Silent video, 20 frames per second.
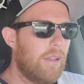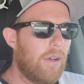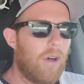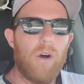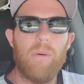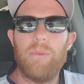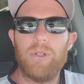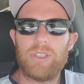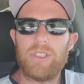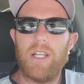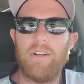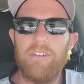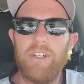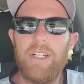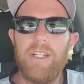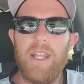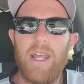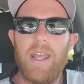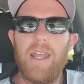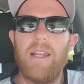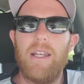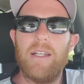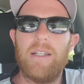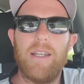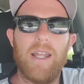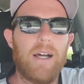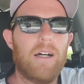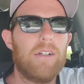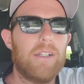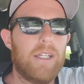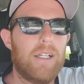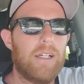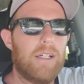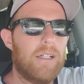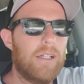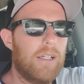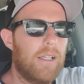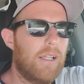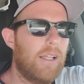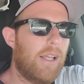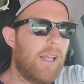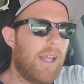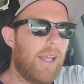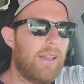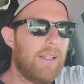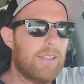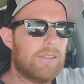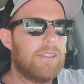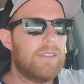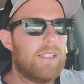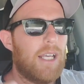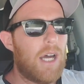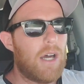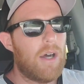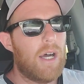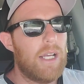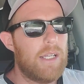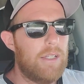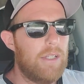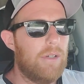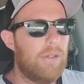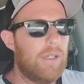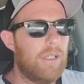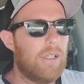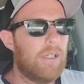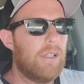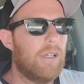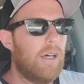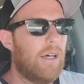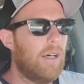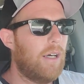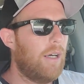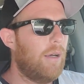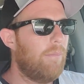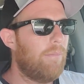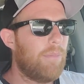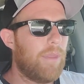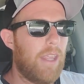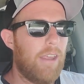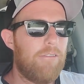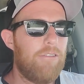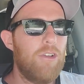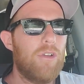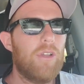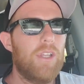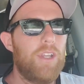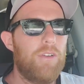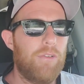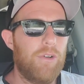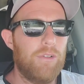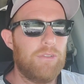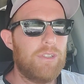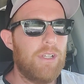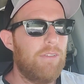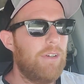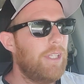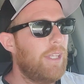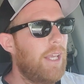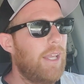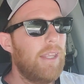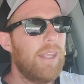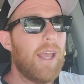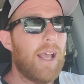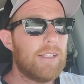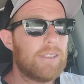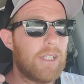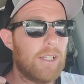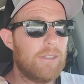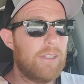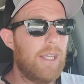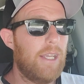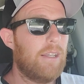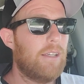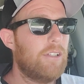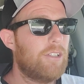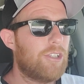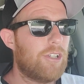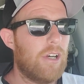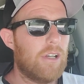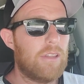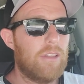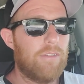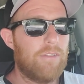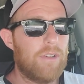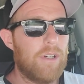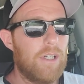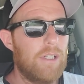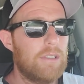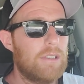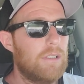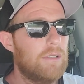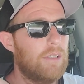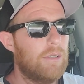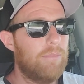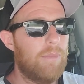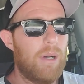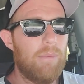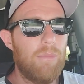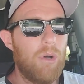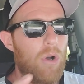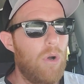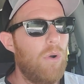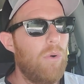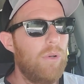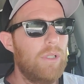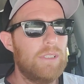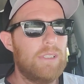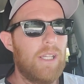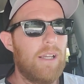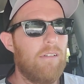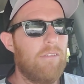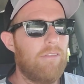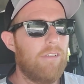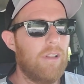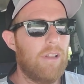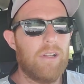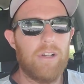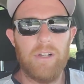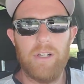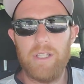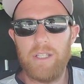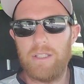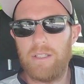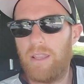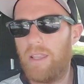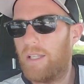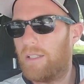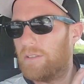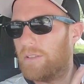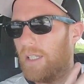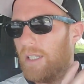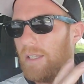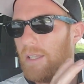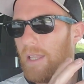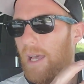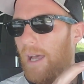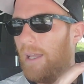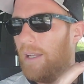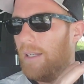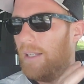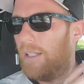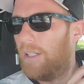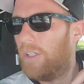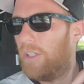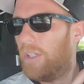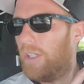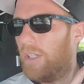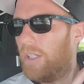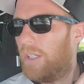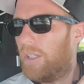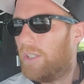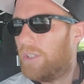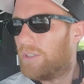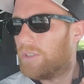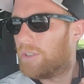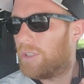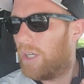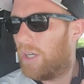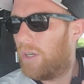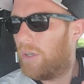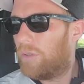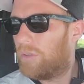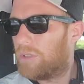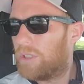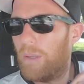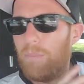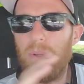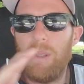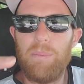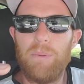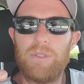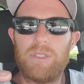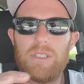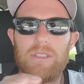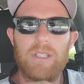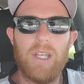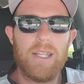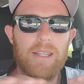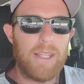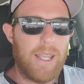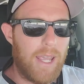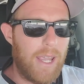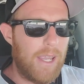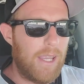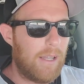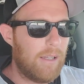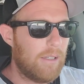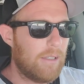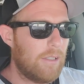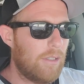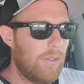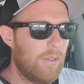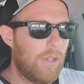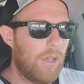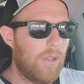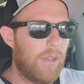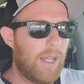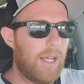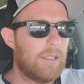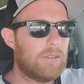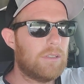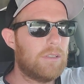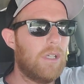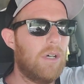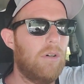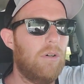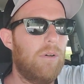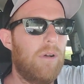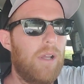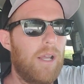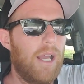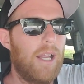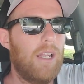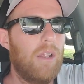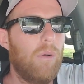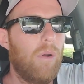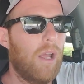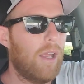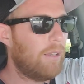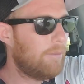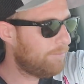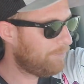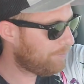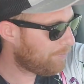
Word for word: almost every day down here, and this is how I do it. Um, if you clean roofs every day, yes, I'll take constructive criticism. I'm always down for learning and things like that. So some people just like to hate, you know that. So anyway,